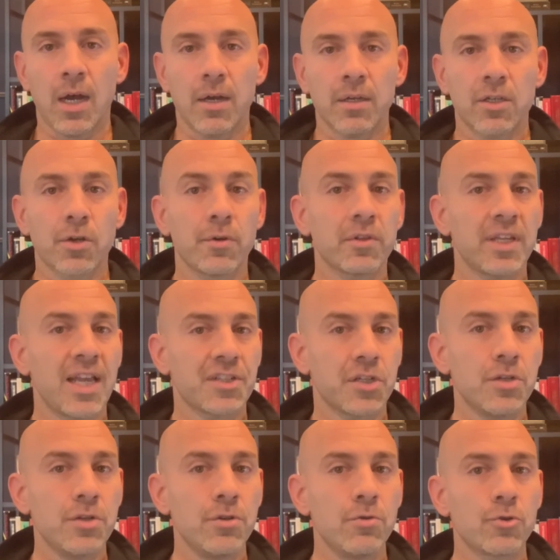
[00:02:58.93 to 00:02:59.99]
currently has
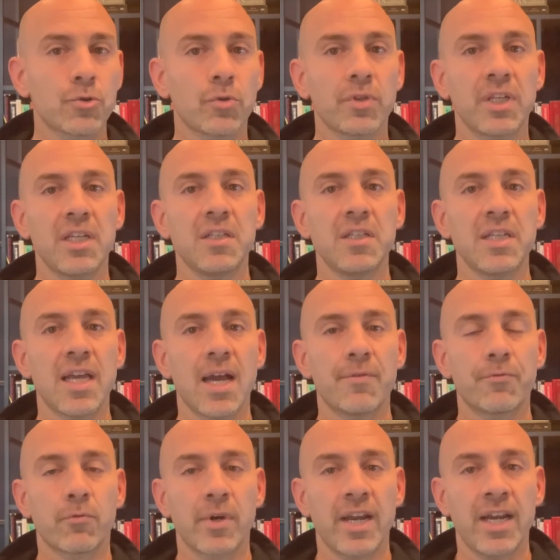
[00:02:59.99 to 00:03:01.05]
a neutral
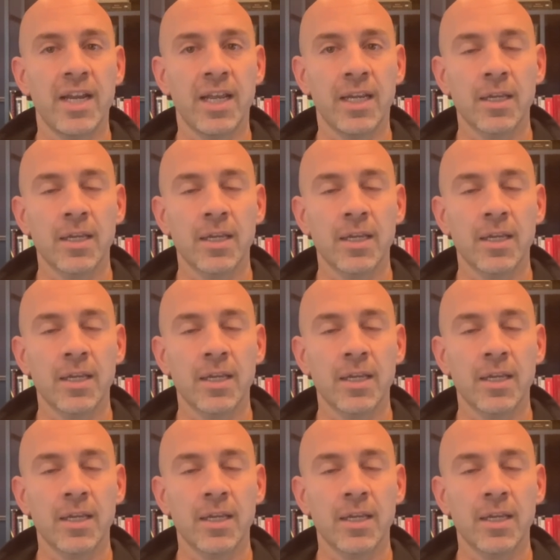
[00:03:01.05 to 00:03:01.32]
ETF rating